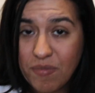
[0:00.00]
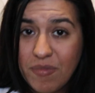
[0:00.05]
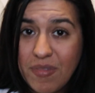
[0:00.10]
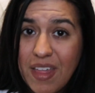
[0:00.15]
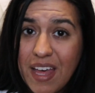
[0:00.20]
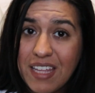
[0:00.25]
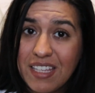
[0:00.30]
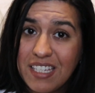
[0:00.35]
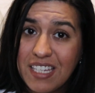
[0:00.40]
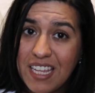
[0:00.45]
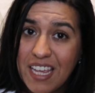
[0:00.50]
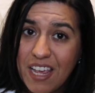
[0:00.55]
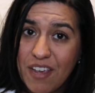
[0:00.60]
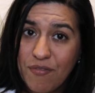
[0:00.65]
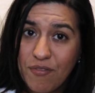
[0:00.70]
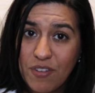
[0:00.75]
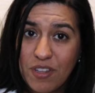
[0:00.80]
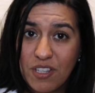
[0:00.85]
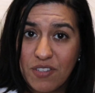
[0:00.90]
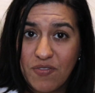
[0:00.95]
That's it
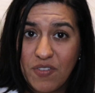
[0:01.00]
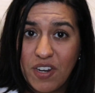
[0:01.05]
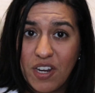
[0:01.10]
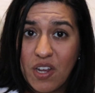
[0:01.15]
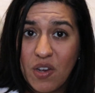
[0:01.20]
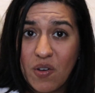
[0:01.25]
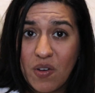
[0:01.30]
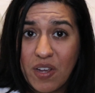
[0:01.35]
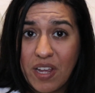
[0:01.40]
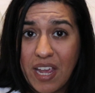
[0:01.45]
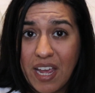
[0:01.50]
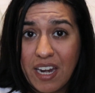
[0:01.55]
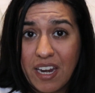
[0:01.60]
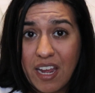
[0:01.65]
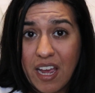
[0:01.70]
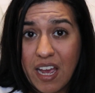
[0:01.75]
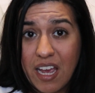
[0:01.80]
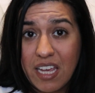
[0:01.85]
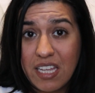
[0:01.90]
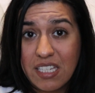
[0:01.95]
for this video. Again,
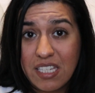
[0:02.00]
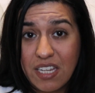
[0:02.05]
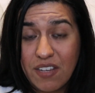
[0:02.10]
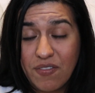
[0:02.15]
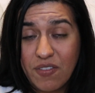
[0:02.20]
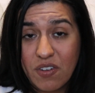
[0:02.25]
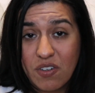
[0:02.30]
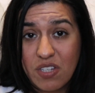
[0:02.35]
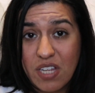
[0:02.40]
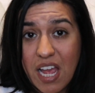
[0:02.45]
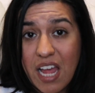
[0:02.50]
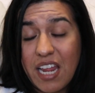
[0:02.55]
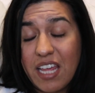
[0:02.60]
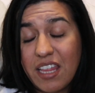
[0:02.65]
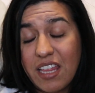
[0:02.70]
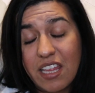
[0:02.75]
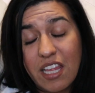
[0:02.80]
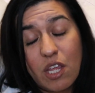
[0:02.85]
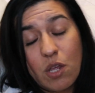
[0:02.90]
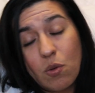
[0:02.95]
guys, if there's
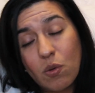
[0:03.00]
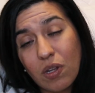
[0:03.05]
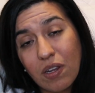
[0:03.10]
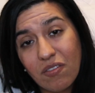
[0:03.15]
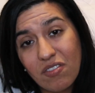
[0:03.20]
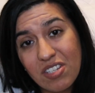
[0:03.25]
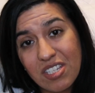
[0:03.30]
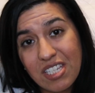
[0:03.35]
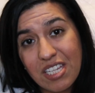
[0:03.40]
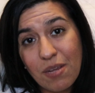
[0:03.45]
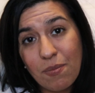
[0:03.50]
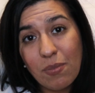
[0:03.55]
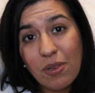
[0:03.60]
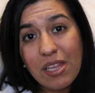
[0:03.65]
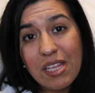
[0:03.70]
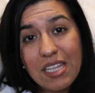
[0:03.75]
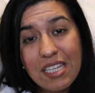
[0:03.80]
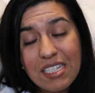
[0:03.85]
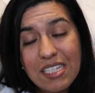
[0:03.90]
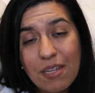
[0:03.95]
anything that you would love to see,
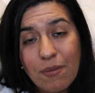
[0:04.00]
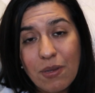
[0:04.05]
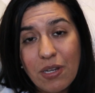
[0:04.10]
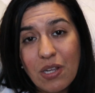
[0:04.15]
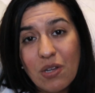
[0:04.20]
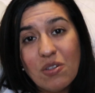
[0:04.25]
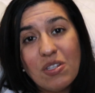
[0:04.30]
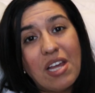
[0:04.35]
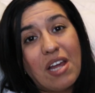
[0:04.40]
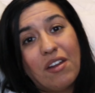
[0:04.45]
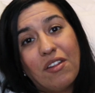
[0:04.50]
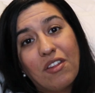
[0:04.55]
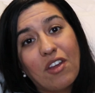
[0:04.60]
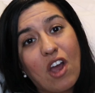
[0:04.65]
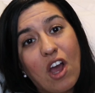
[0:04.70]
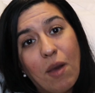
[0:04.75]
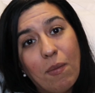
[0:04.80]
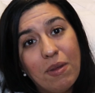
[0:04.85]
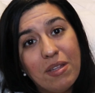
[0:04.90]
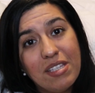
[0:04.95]
please let me know down in the
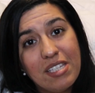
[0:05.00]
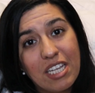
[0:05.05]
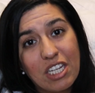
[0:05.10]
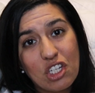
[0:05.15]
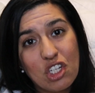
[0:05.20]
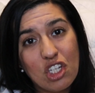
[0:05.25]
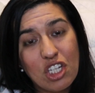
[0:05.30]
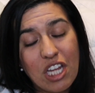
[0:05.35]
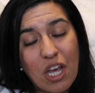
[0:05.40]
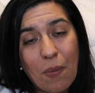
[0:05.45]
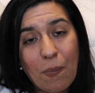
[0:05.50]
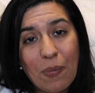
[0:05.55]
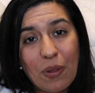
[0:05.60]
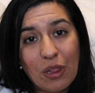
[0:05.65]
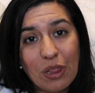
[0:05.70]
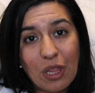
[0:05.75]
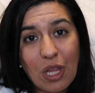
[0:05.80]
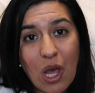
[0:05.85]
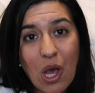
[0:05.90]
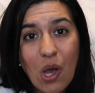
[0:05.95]
comment section down
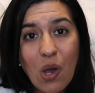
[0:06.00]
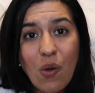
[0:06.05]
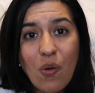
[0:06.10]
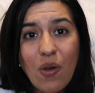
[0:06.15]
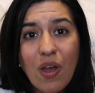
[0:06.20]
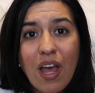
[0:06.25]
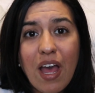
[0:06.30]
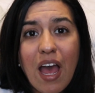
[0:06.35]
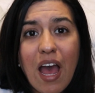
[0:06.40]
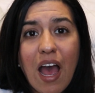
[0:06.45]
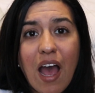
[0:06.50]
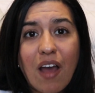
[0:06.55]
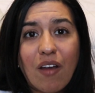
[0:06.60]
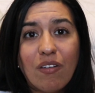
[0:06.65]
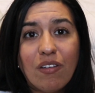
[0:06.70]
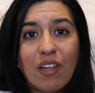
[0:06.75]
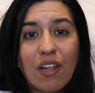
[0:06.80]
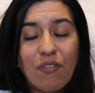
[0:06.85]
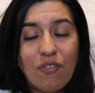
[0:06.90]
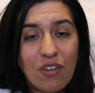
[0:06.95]
below. I
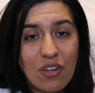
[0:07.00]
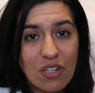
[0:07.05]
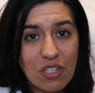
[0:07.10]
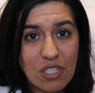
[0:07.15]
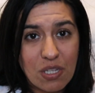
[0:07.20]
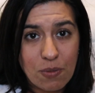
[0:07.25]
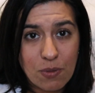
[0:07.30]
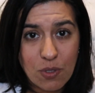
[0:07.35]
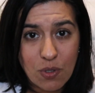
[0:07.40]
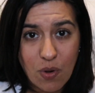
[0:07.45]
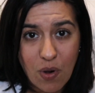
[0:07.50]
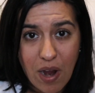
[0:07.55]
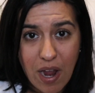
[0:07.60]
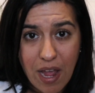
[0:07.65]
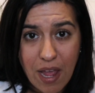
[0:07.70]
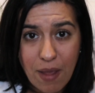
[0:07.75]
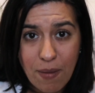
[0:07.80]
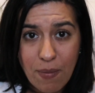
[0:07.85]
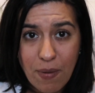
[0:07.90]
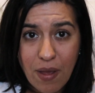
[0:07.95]
would love for you to
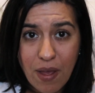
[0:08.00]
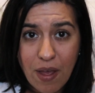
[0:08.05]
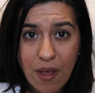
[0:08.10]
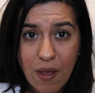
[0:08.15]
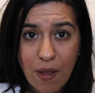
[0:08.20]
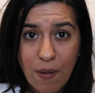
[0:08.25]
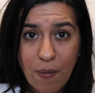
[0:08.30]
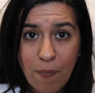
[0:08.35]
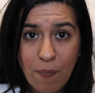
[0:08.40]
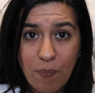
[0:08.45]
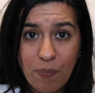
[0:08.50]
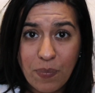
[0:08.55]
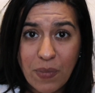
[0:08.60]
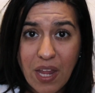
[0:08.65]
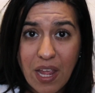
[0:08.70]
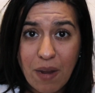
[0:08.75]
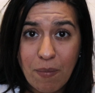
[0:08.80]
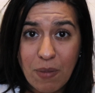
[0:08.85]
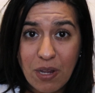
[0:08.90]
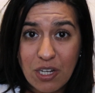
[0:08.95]
subscribe, and
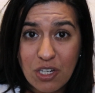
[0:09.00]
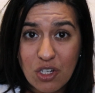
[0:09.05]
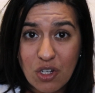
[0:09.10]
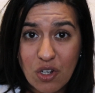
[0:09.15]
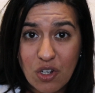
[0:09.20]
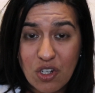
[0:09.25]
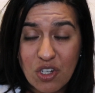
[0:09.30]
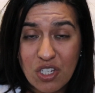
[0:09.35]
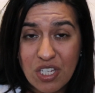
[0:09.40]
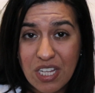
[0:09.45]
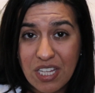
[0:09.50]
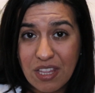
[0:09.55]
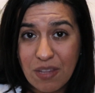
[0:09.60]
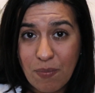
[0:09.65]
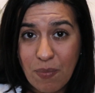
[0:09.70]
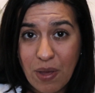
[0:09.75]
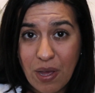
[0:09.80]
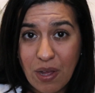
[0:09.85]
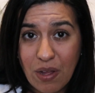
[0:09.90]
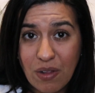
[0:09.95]
make sure you just hit the
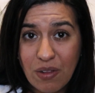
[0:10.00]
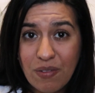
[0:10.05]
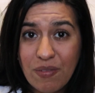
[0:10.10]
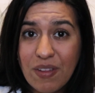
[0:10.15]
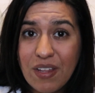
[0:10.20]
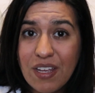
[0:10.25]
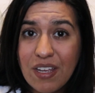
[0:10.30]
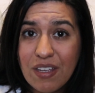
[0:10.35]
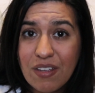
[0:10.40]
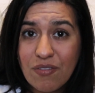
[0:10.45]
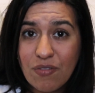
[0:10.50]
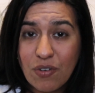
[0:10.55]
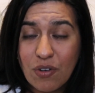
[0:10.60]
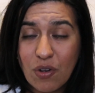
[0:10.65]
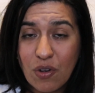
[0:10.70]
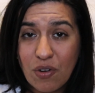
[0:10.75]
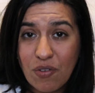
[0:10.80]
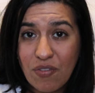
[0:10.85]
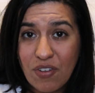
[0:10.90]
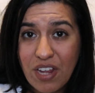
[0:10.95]
bell for
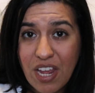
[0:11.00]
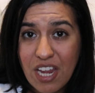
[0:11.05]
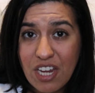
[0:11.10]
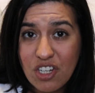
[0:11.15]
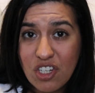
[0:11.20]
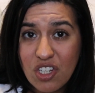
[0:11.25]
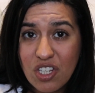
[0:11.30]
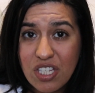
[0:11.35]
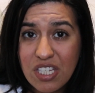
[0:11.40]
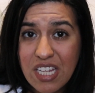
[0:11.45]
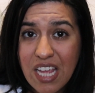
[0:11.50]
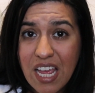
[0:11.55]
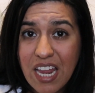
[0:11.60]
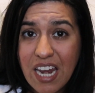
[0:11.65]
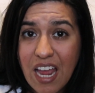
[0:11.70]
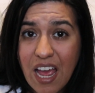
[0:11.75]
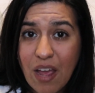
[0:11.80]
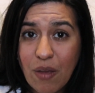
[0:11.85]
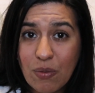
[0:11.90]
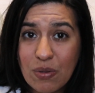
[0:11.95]
notifications,
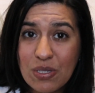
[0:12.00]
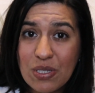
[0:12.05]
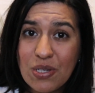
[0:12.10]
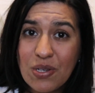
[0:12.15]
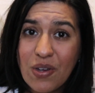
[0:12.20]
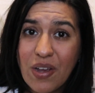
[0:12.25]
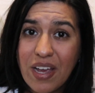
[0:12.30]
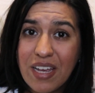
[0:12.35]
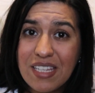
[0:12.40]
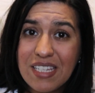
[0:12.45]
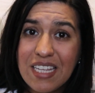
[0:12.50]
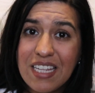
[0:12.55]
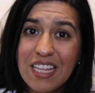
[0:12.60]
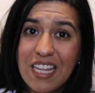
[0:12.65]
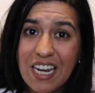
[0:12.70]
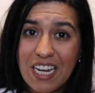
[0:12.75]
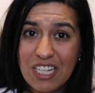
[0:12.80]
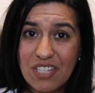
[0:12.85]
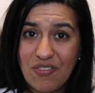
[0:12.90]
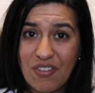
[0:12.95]
and I will see you guys in
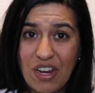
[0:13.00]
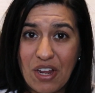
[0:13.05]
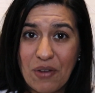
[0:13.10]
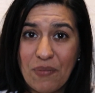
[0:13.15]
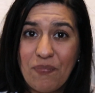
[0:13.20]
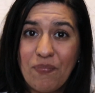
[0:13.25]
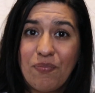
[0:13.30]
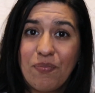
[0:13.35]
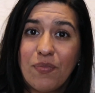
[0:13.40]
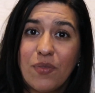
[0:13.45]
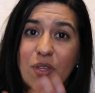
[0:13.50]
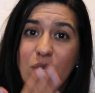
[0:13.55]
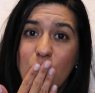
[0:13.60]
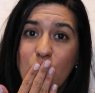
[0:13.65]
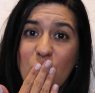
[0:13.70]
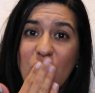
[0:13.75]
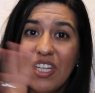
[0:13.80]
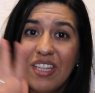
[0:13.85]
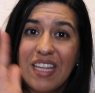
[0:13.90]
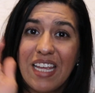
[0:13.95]
the next video.
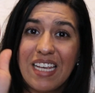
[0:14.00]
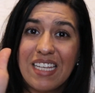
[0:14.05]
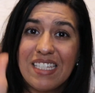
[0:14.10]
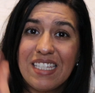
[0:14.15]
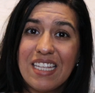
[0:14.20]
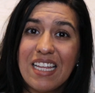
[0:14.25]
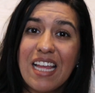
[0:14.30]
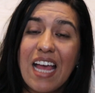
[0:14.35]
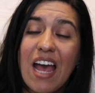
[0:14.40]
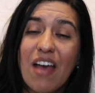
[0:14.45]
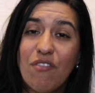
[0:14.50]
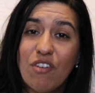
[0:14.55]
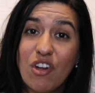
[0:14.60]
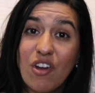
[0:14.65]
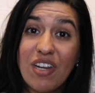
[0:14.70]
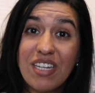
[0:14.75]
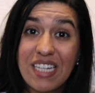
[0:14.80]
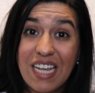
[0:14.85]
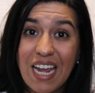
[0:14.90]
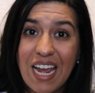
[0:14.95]
Thanks. Have a
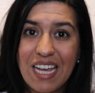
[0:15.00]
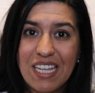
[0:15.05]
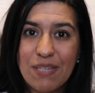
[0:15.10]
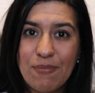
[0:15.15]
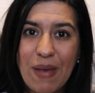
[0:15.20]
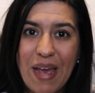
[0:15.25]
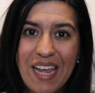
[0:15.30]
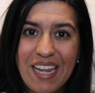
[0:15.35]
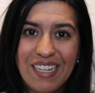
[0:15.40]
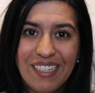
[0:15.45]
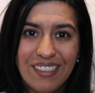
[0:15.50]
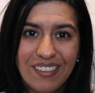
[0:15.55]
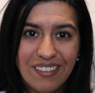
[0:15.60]
great day, guys. Bye.